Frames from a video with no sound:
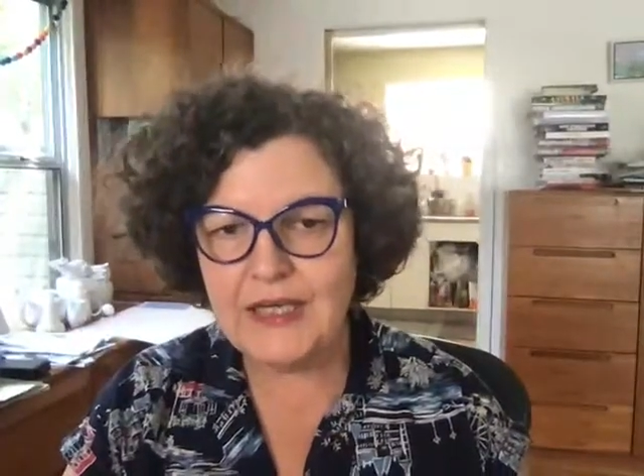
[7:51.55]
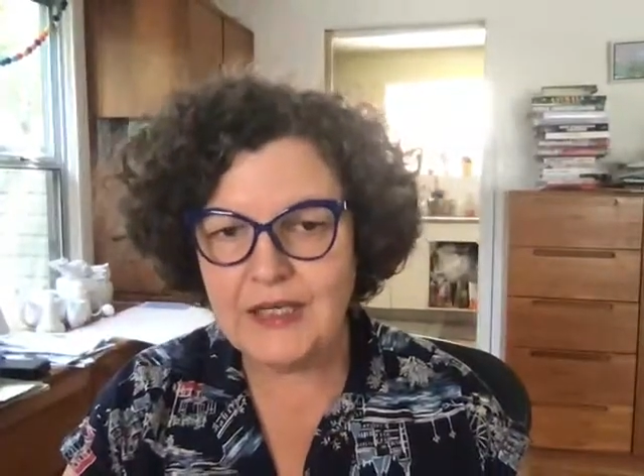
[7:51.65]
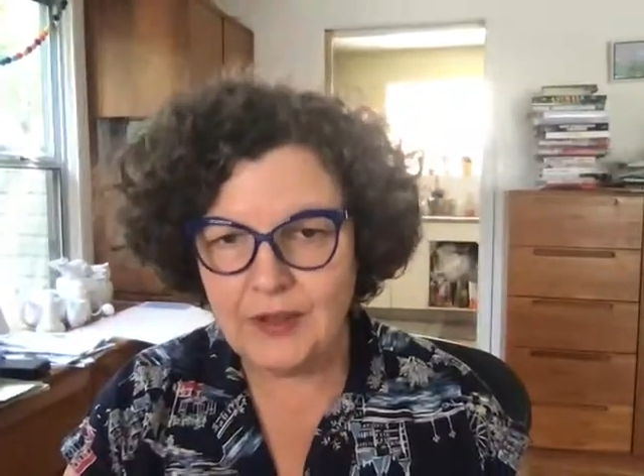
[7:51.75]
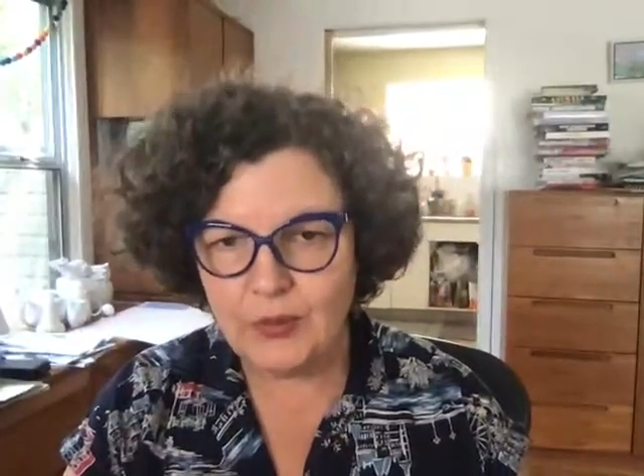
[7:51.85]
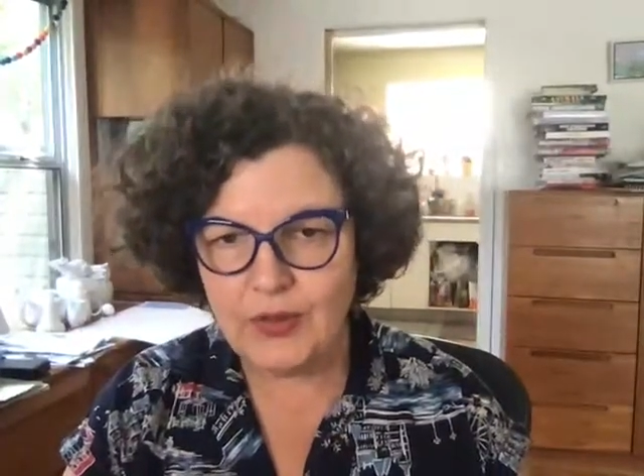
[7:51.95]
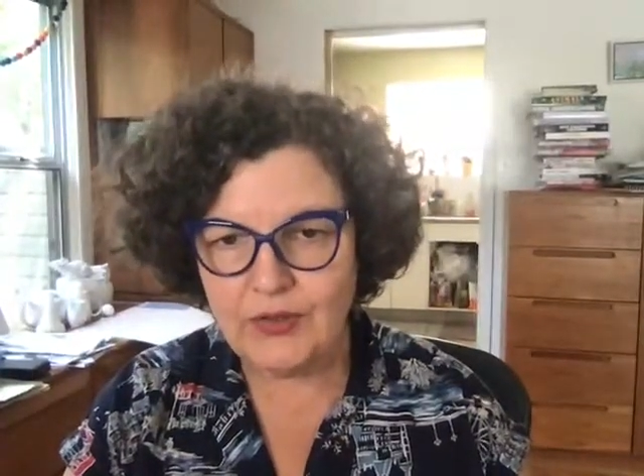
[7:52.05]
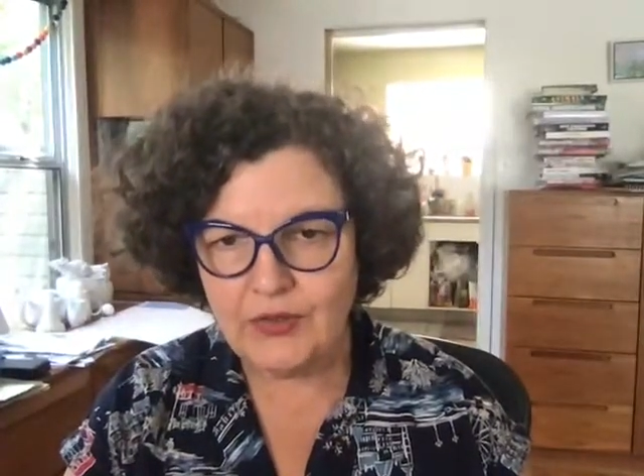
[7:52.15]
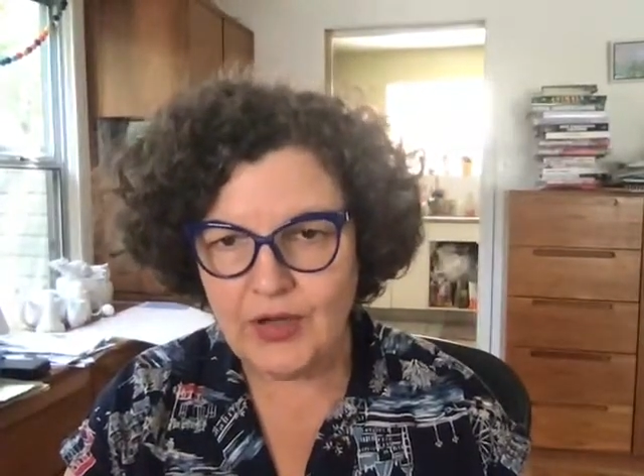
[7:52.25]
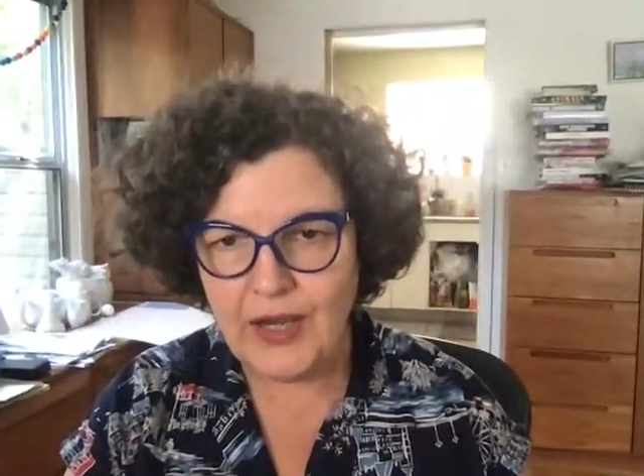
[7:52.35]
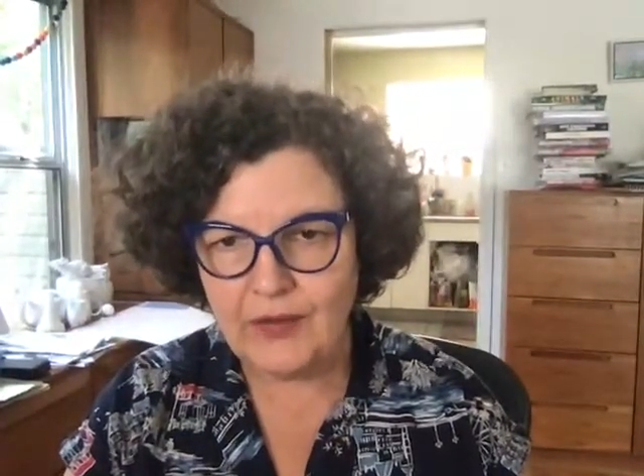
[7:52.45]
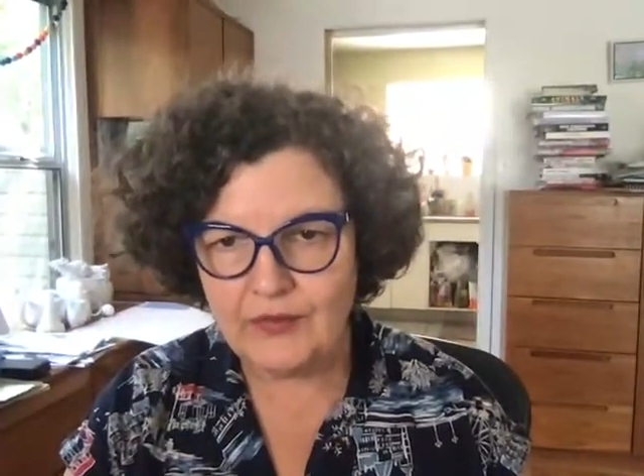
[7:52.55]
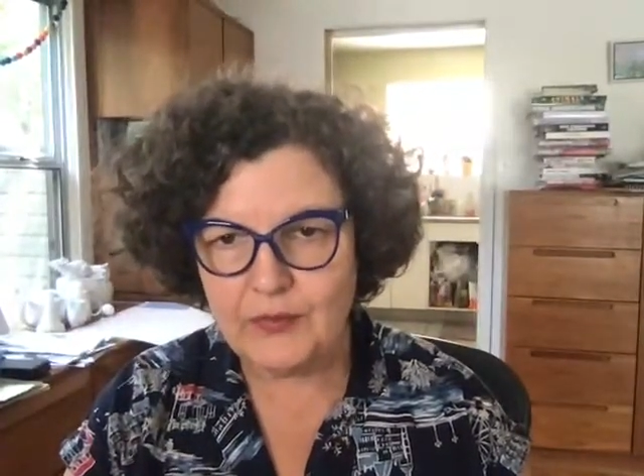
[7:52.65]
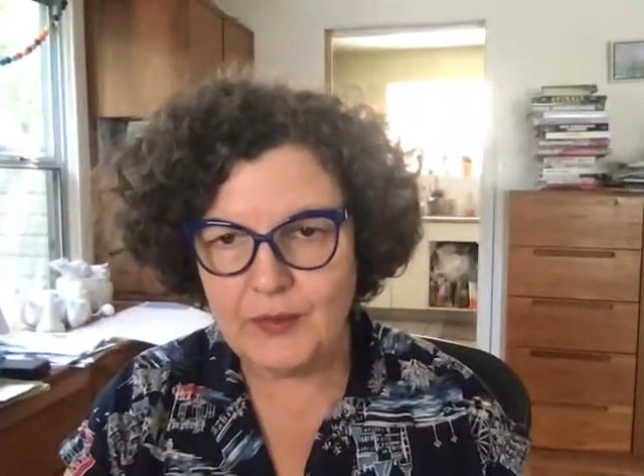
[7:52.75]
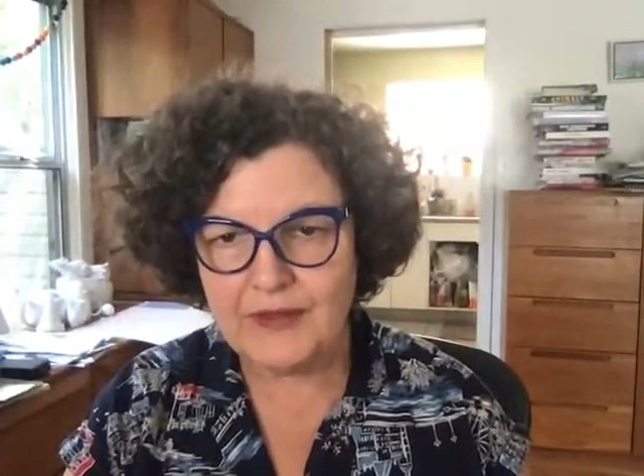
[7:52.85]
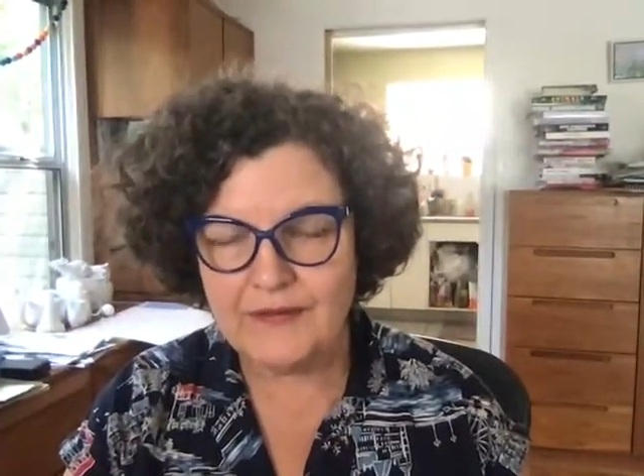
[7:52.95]
anywhere in your house,
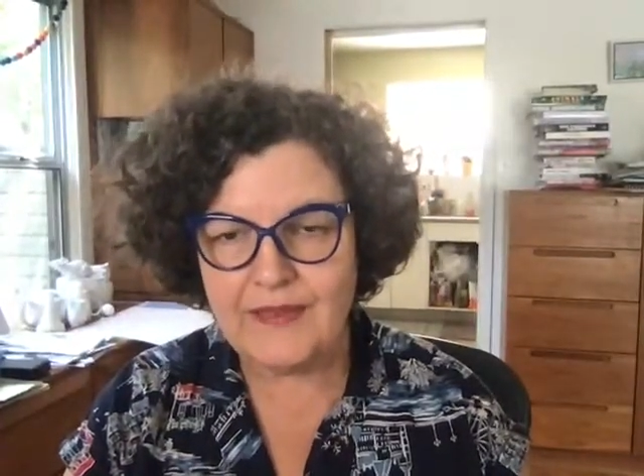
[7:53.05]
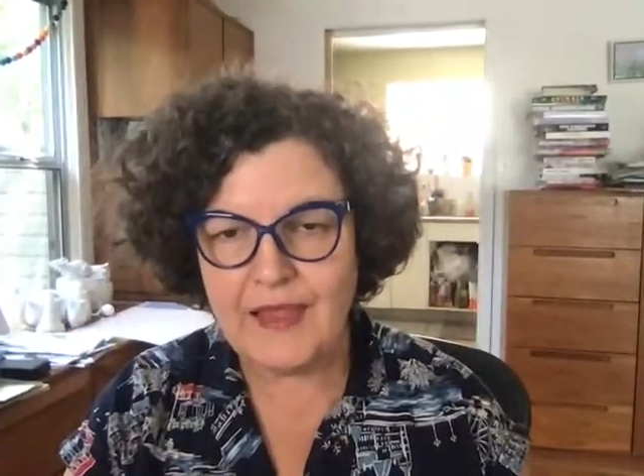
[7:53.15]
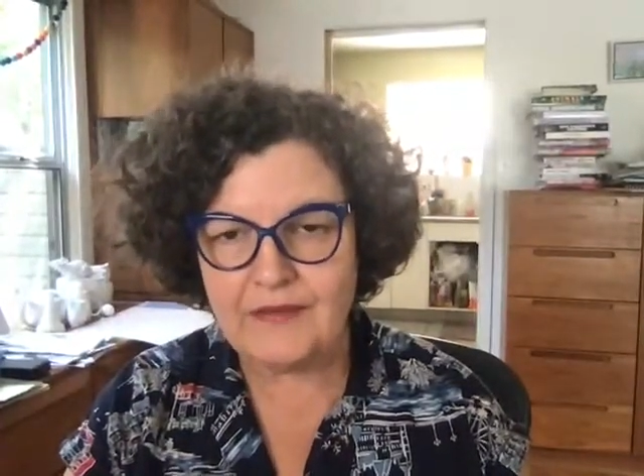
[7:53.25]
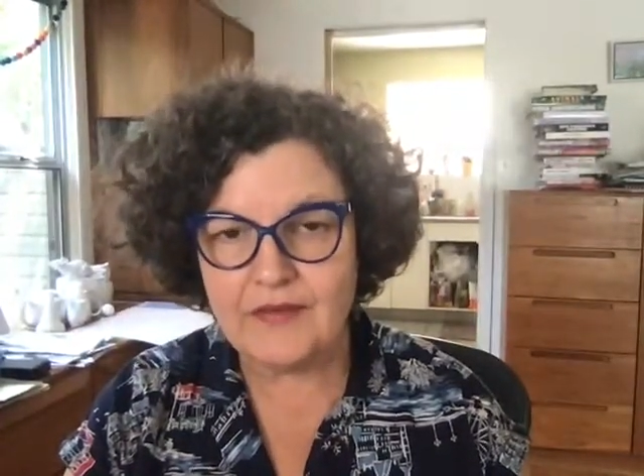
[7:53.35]
because that